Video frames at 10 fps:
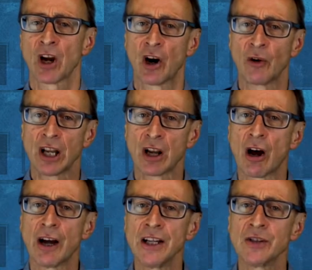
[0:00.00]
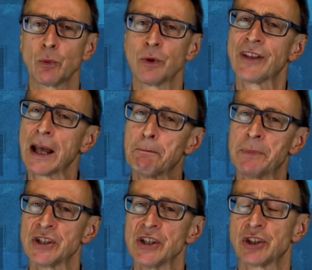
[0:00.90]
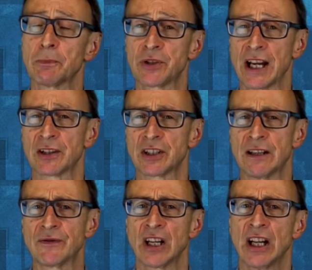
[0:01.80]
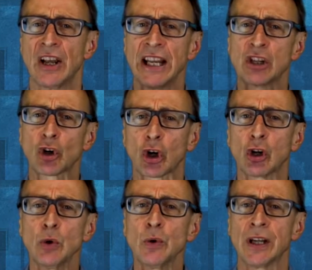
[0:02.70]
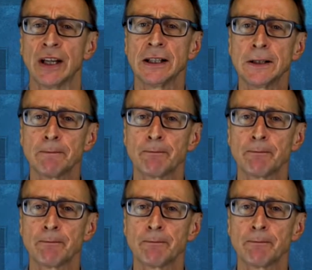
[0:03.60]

are aligned with their business objectives, including